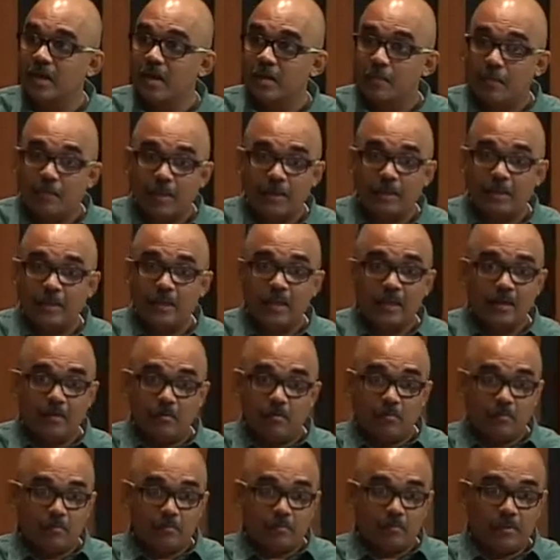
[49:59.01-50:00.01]
But
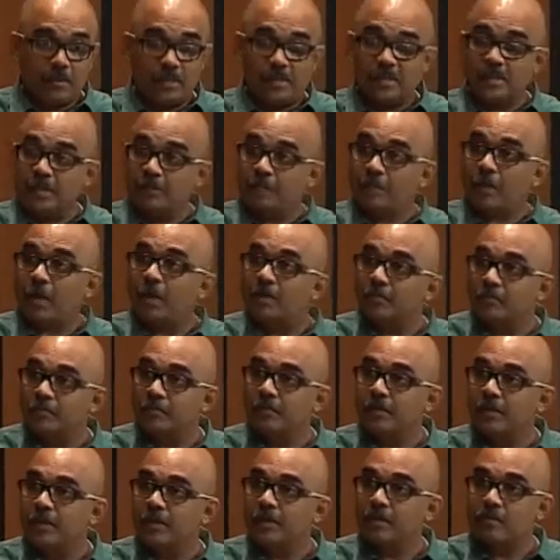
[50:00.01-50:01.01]
is it
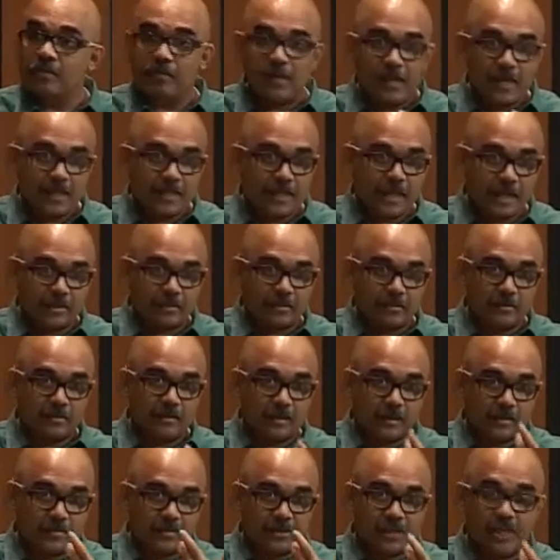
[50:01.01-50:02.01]
powerful in a way
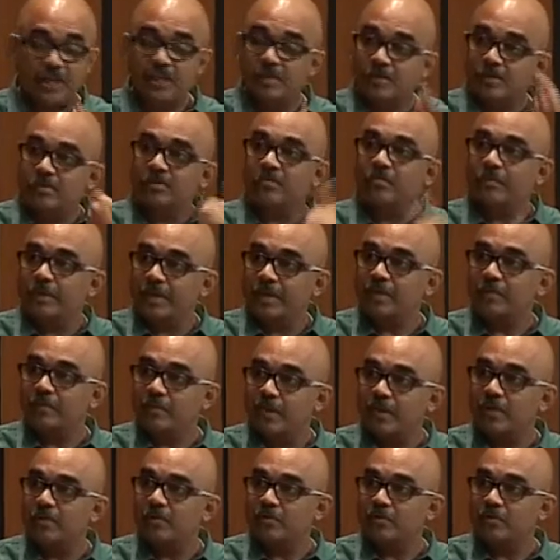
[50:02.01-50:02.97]
that changes the very way you